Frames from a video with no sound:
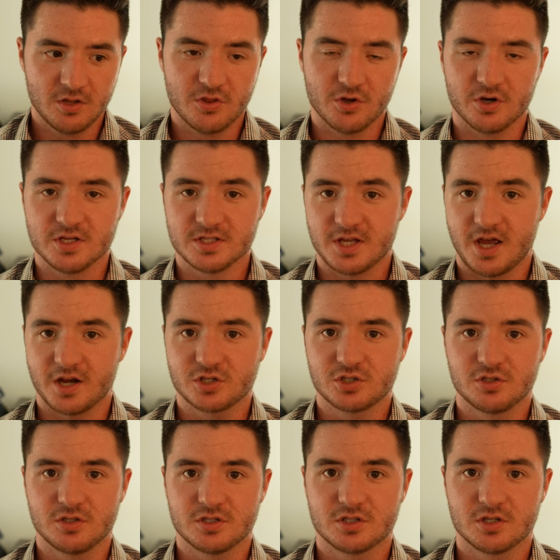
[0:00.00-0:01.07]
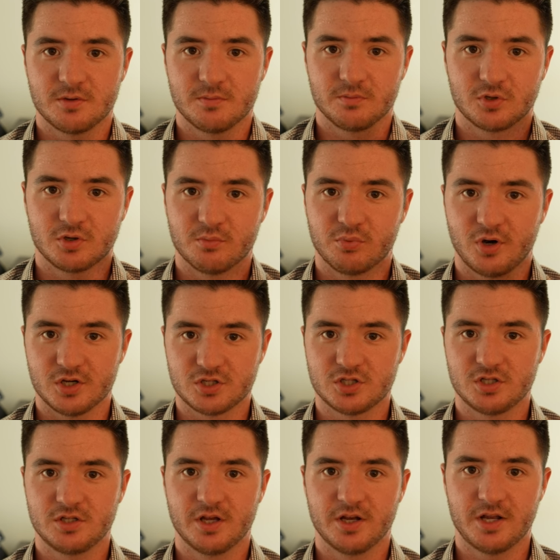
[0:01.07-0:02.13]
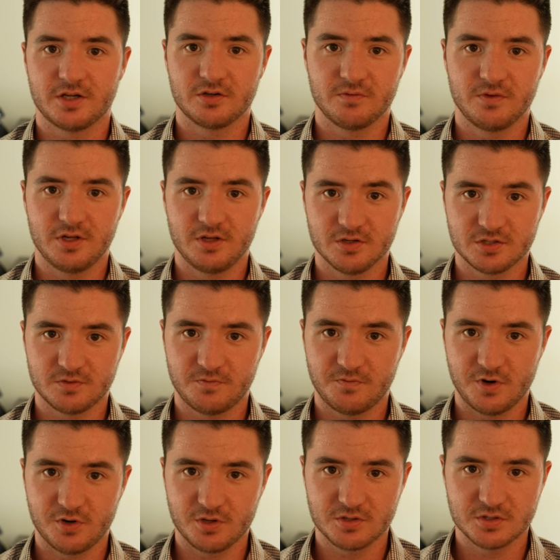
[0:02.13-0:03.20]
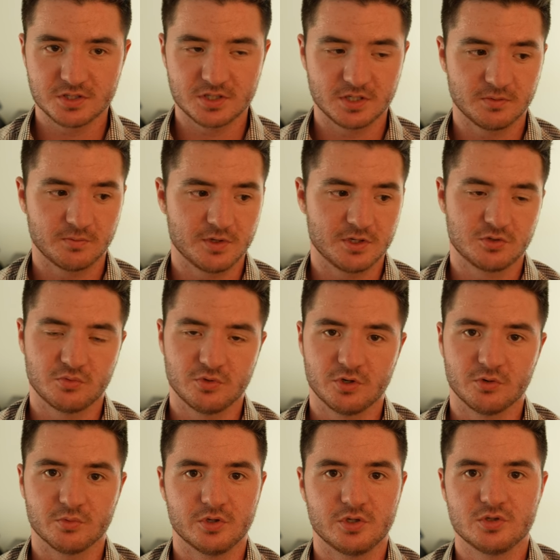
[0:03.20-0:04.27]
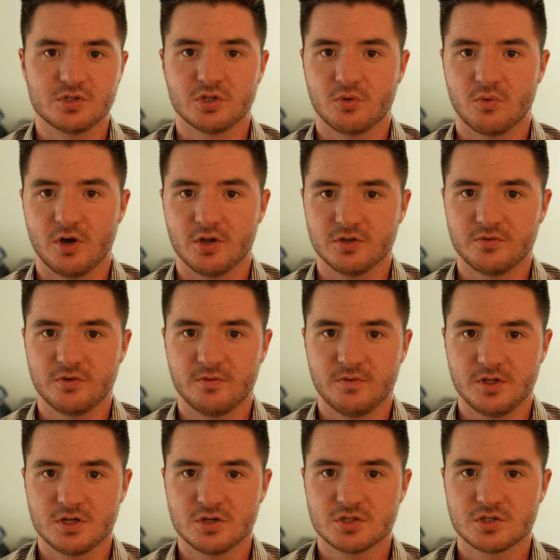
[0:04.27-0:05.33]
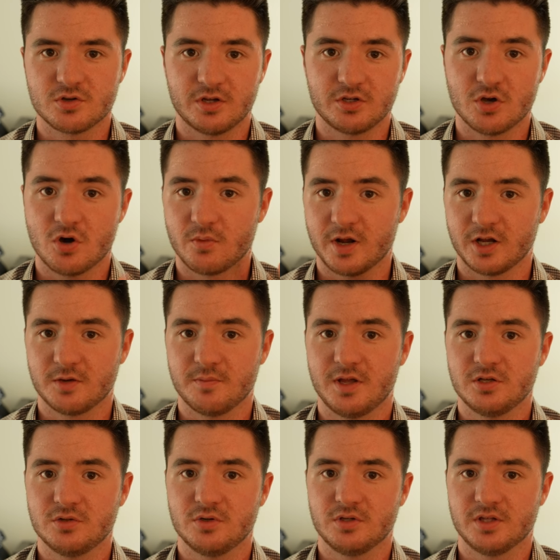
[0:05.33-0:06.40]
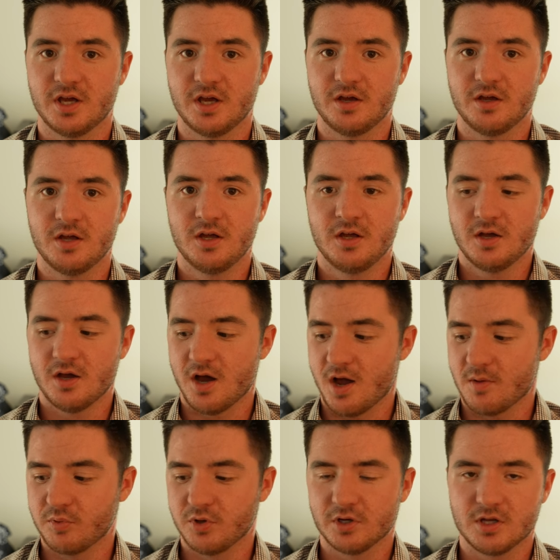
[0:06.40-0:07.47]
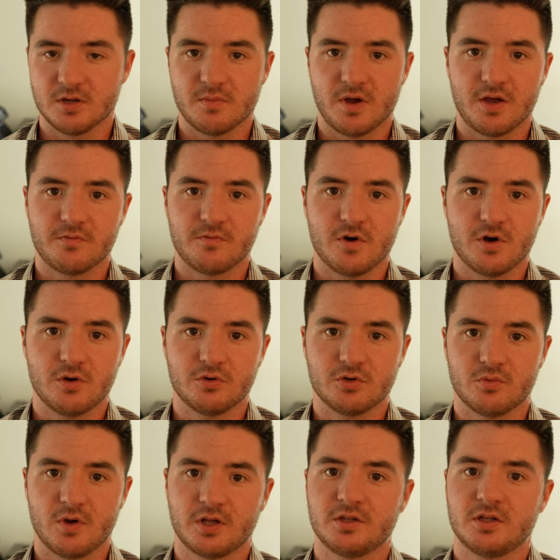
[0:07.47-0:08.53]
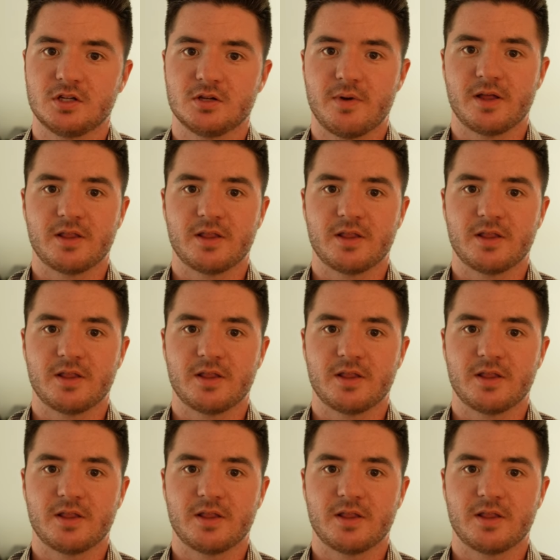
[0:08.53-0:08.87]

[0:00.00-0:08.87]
there is actually some compression done on your videos and photos, which will reduce the quality of your videos, so I don't recommend doing that. I plug in my phone directly into my